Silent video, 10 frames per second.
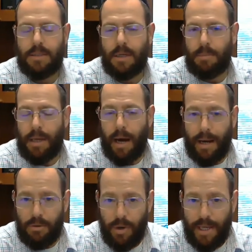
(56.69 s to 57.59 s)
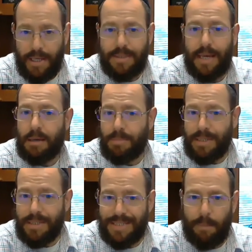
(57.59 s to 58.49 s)
It could be IRAs, it could
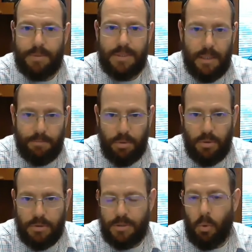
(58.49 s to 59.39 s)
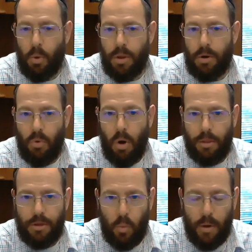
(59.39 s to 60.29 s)
be SEPs, simples, or their
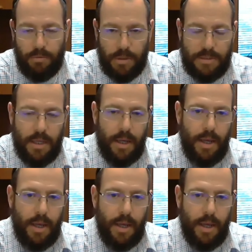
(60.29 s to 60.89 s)
Roth equivalent.